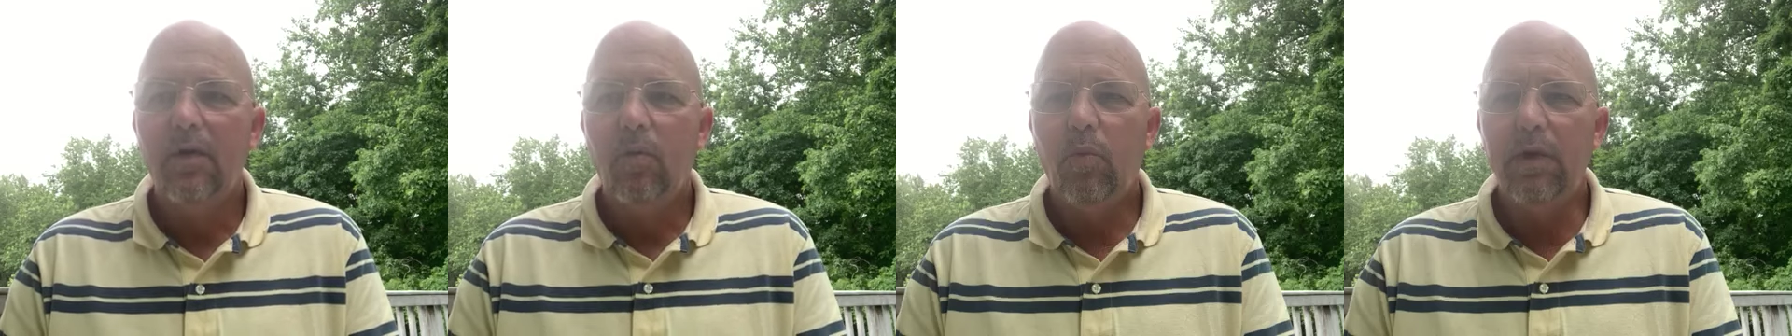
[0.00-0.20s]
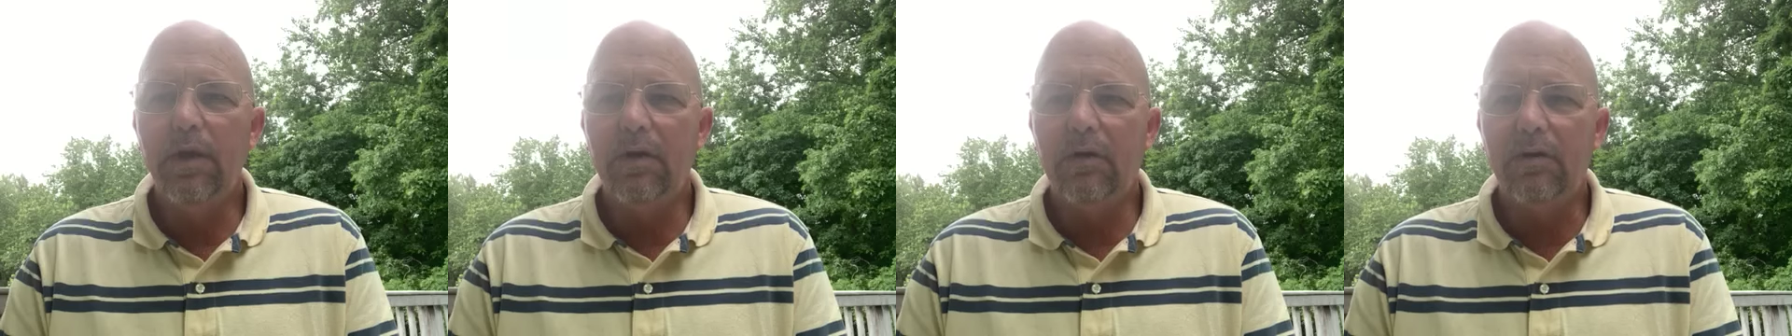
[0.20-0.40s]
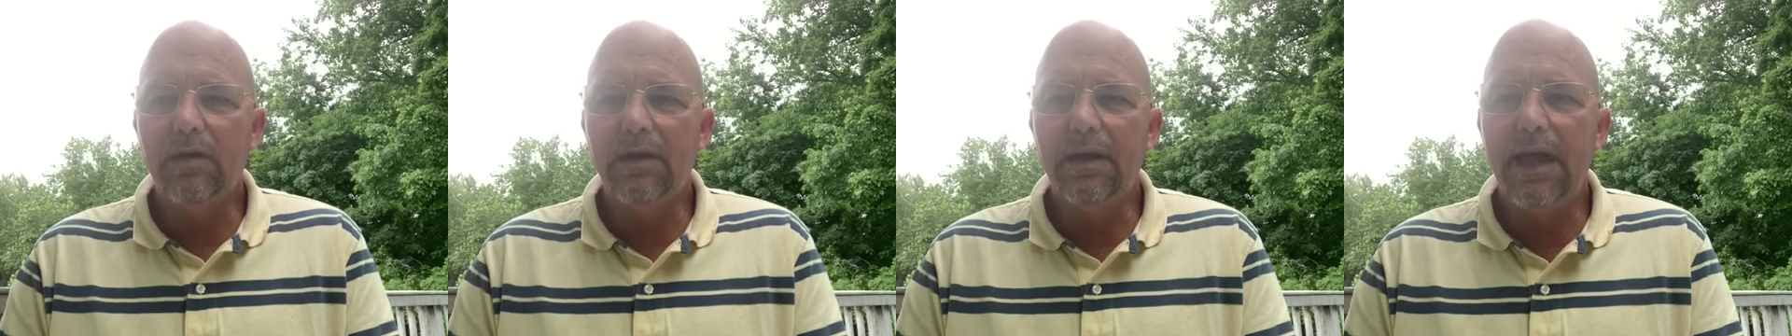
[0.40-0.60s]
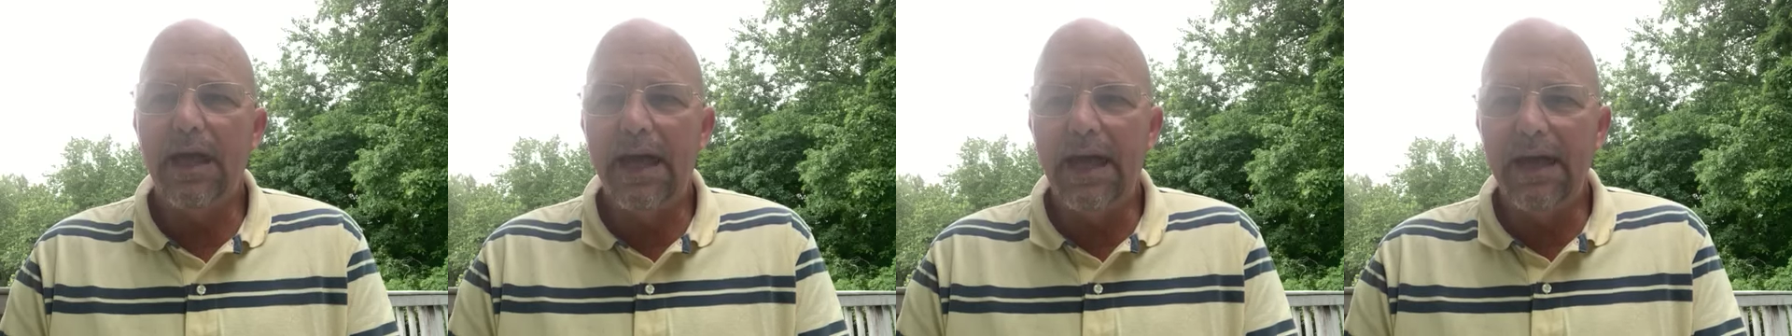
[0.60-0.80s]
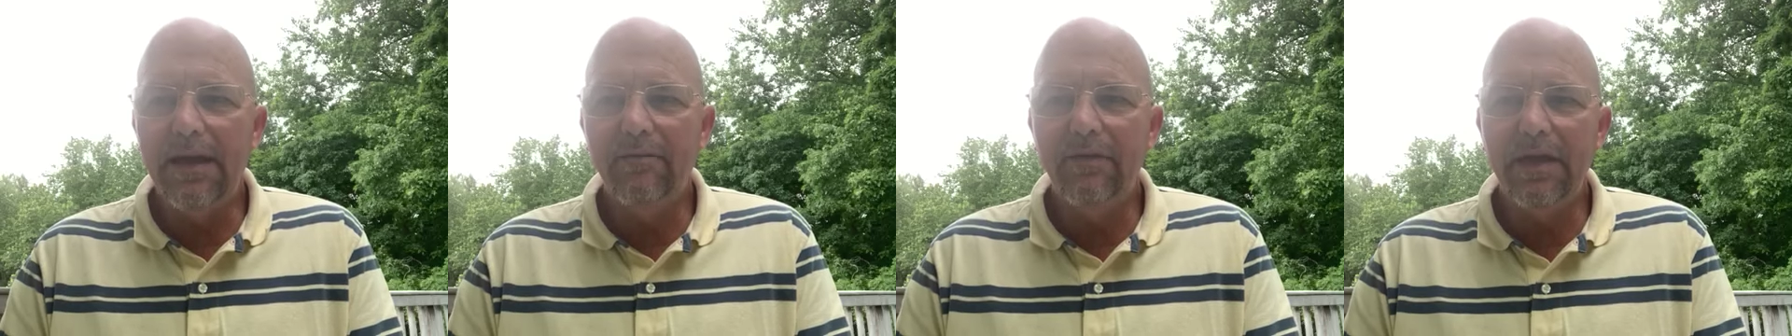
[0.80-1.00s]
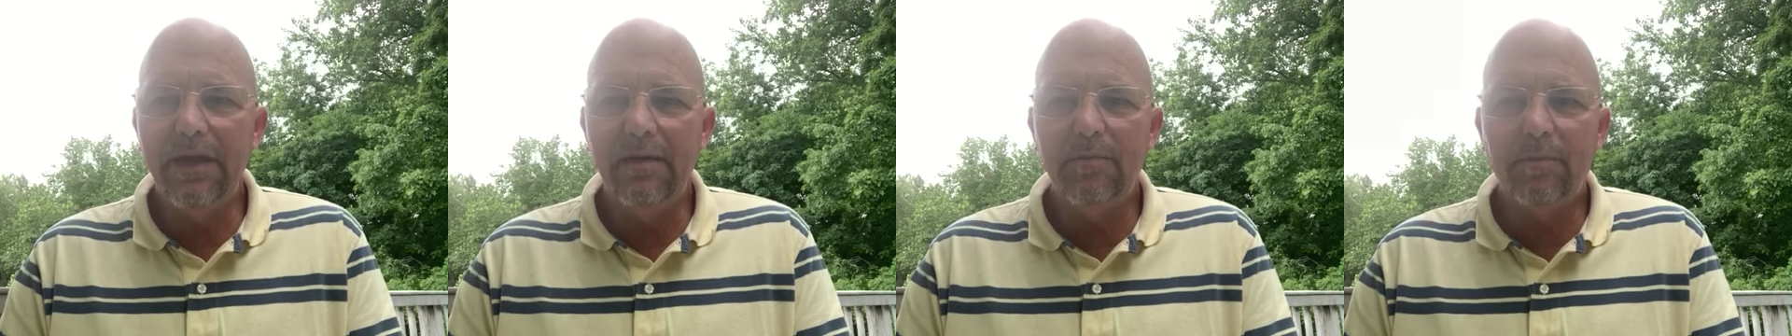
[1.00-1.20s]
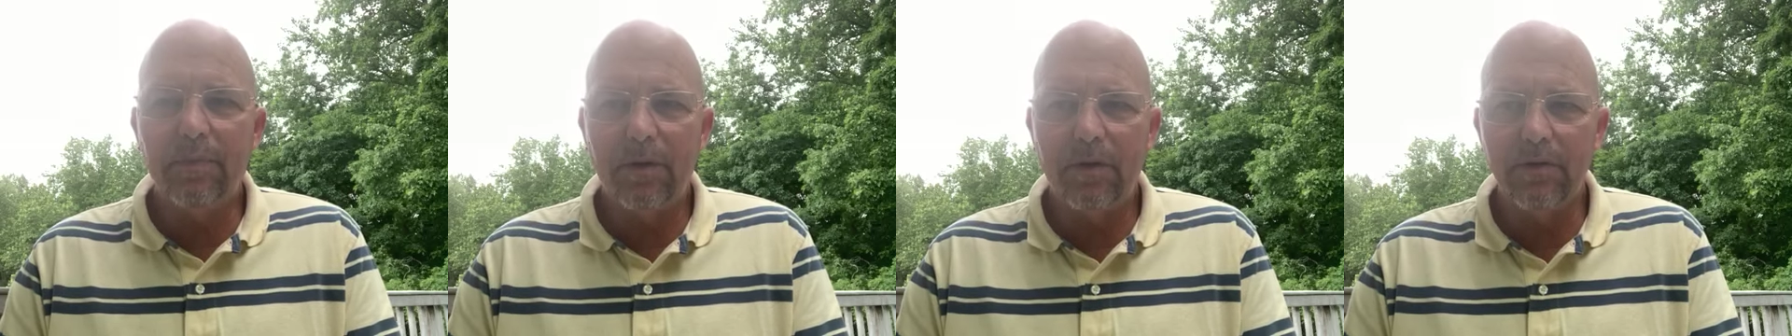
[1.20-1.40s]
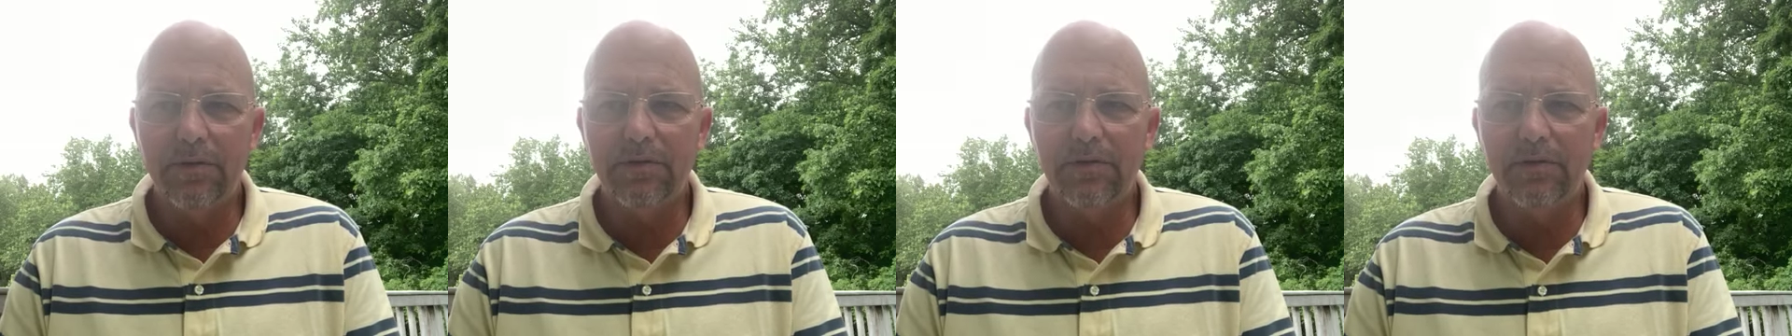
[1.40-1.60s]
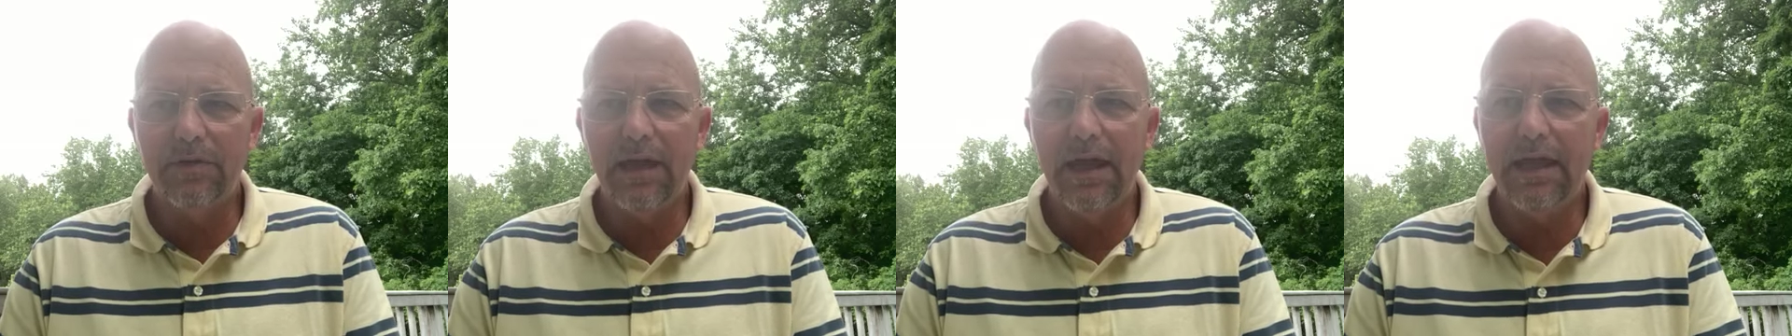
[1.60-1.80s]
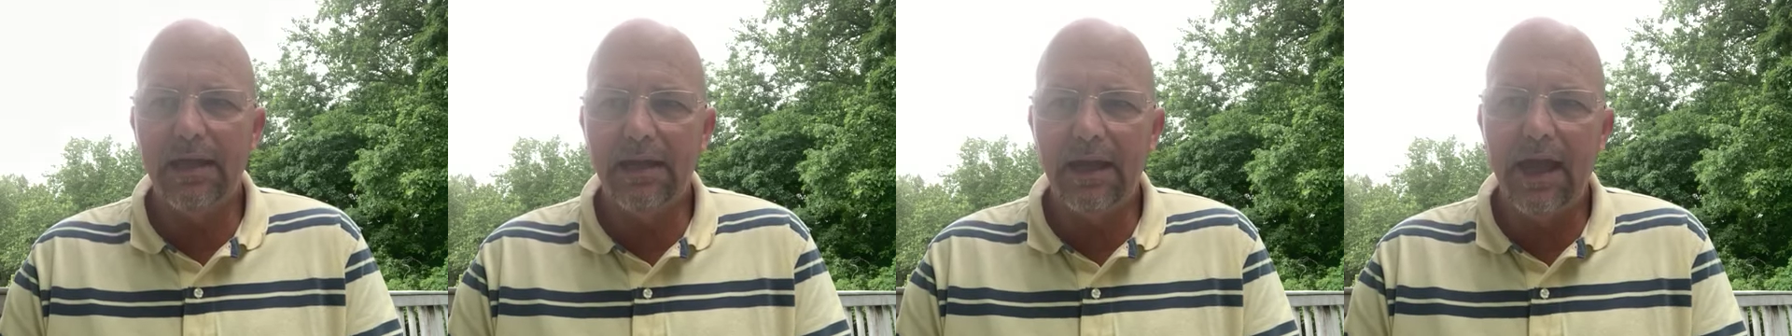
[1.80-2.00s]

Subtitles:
we are live in person and